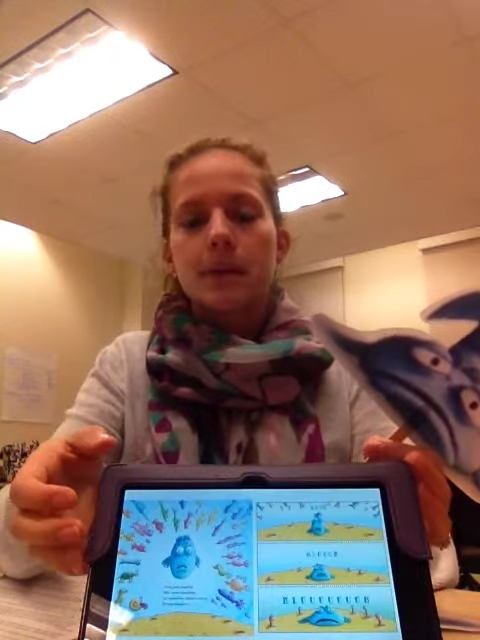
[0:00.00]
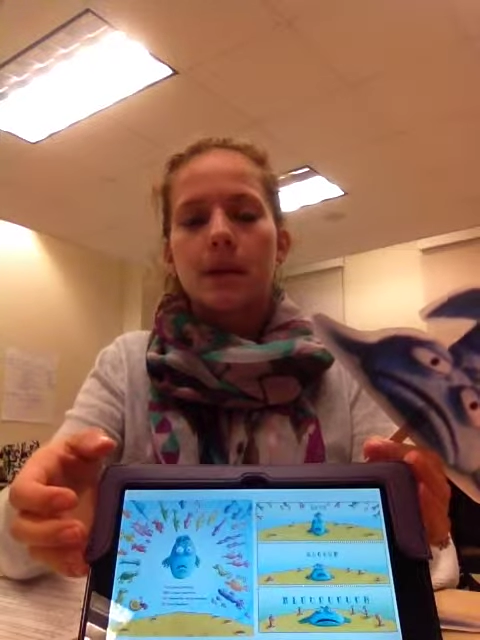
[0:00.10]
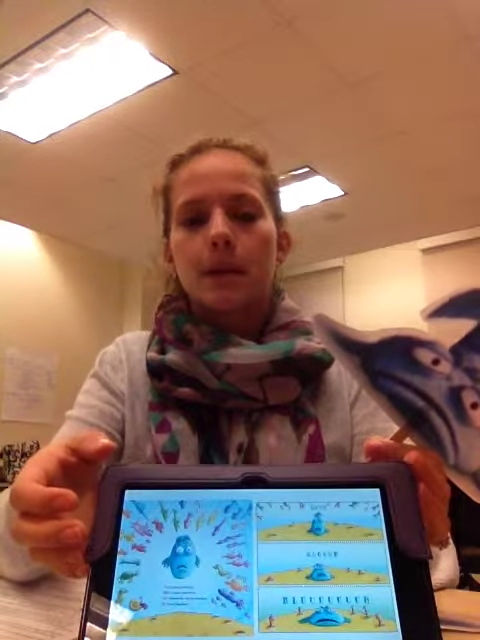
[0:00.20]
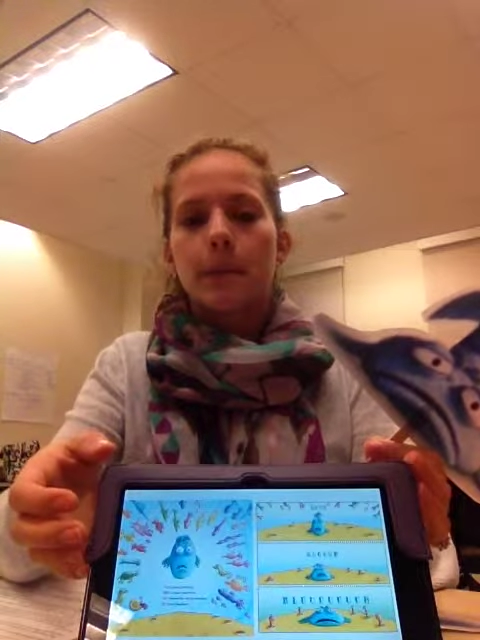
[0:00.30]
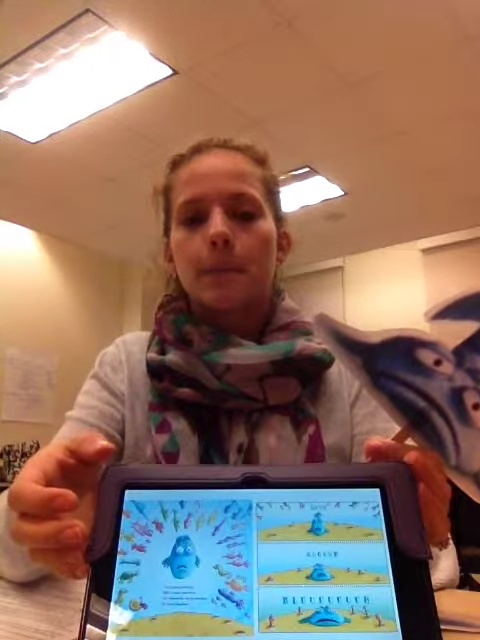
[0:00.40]

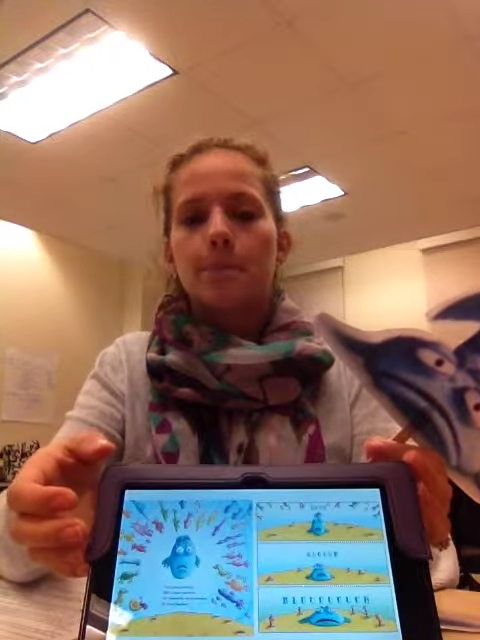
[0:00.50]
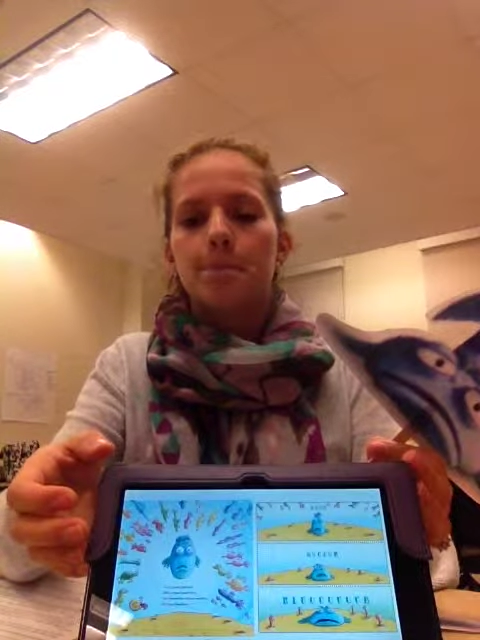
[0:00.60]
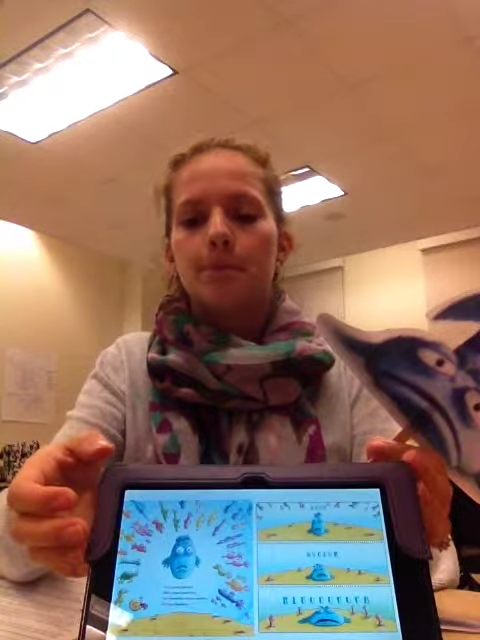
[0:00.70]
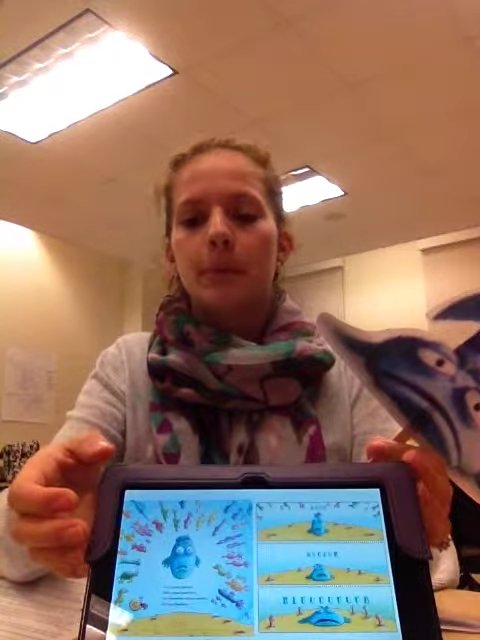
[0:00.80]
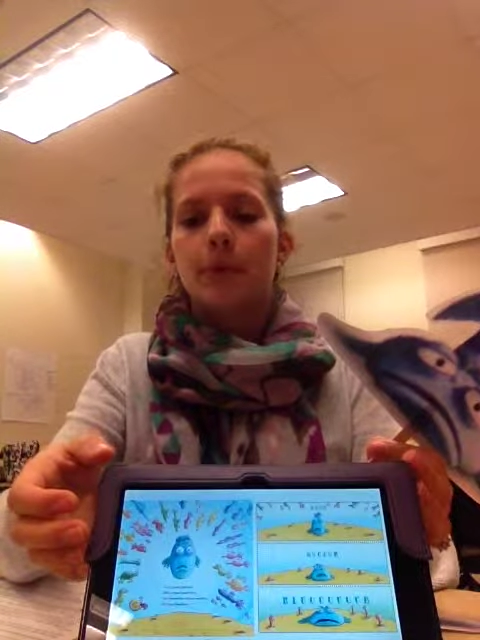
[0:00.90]
And
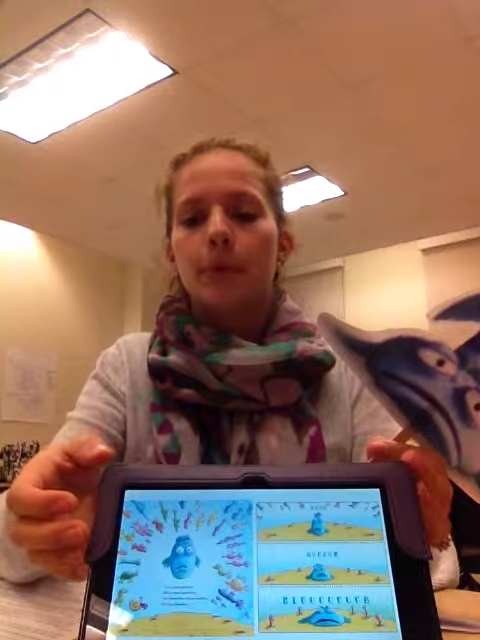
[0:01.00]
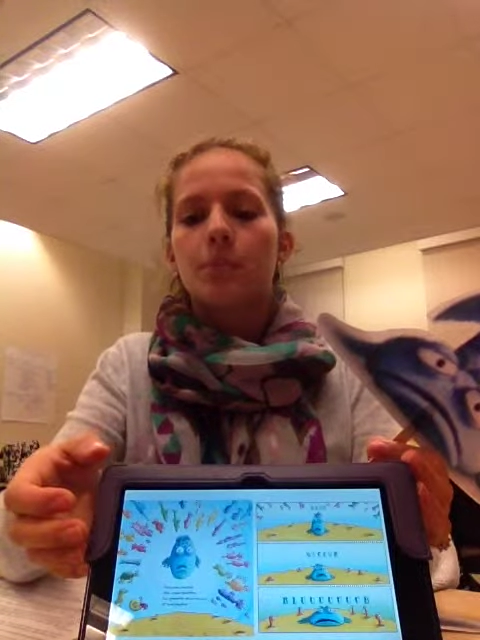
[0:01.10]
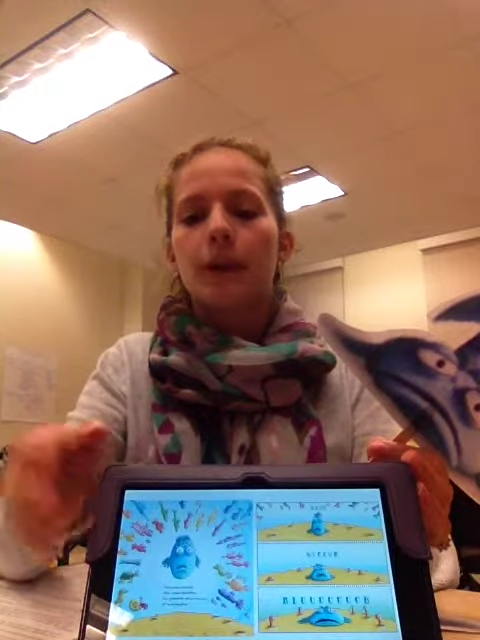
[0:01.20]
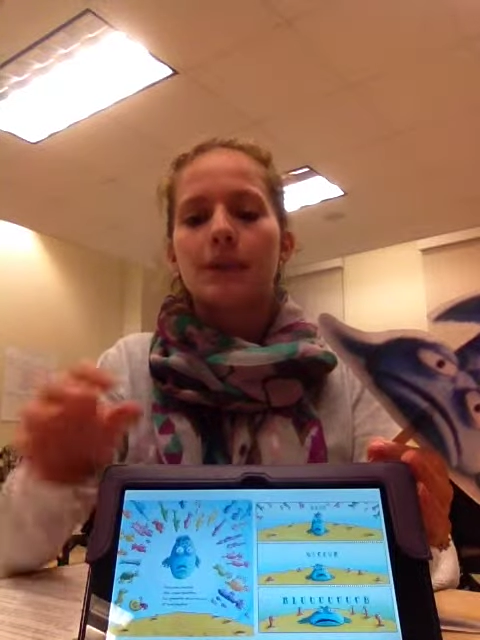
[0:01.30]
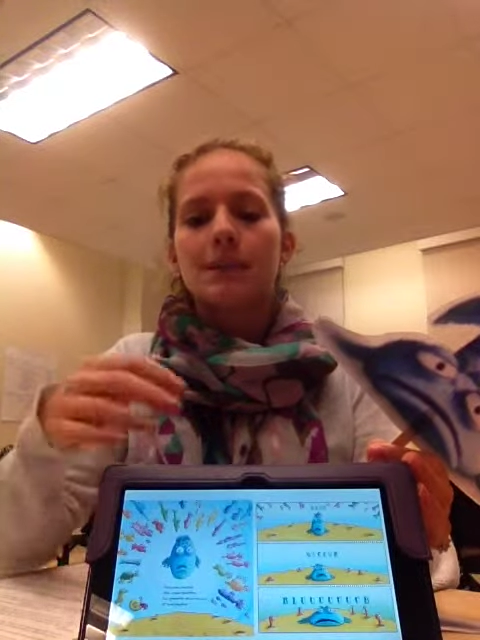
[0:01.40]
we
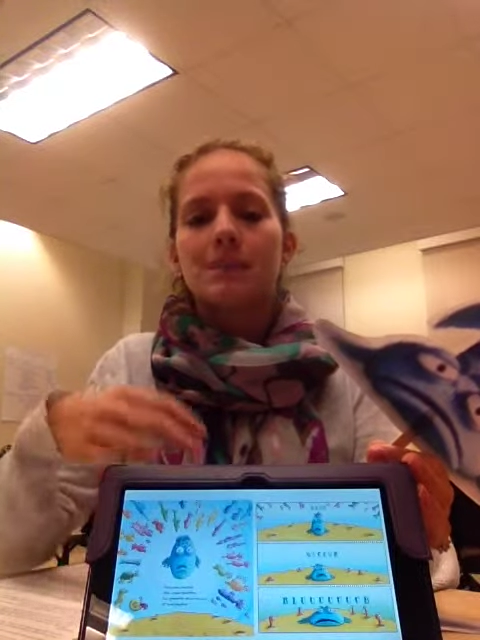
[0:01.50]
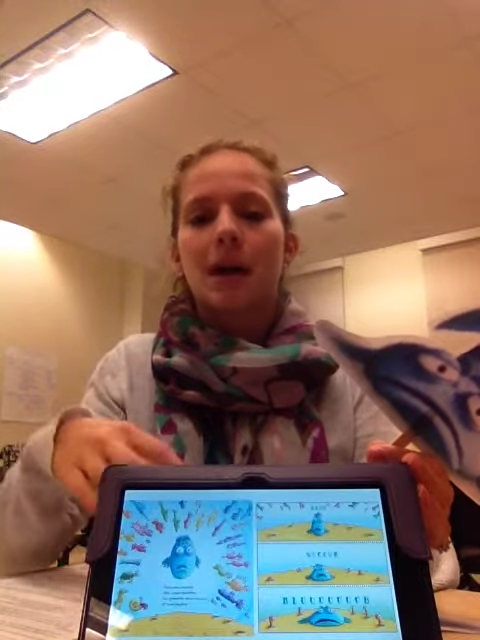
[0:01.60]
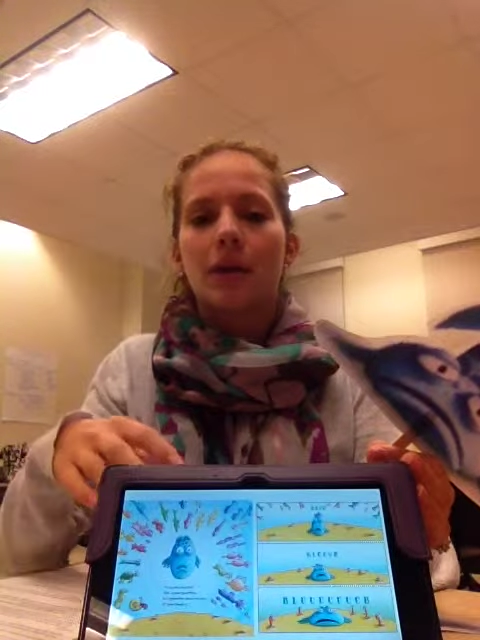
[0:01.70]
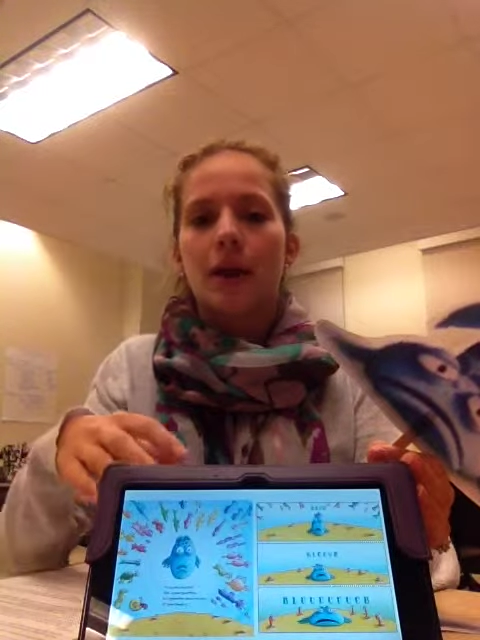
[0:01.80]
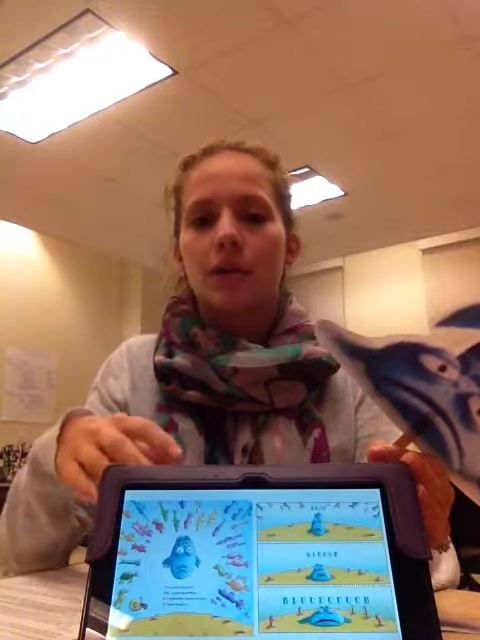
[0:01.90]
would practice and
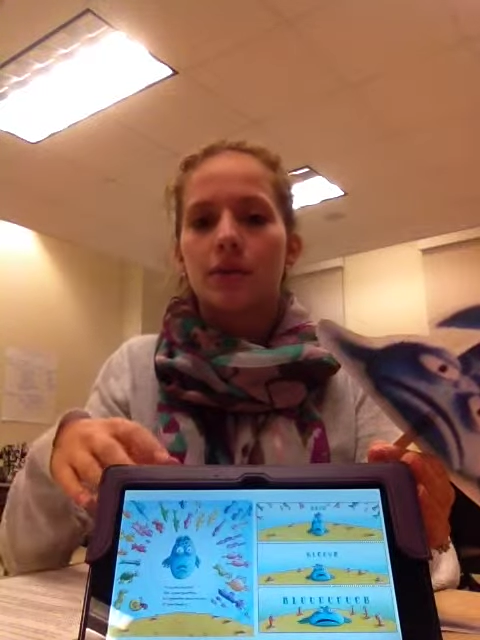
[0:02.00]
model that a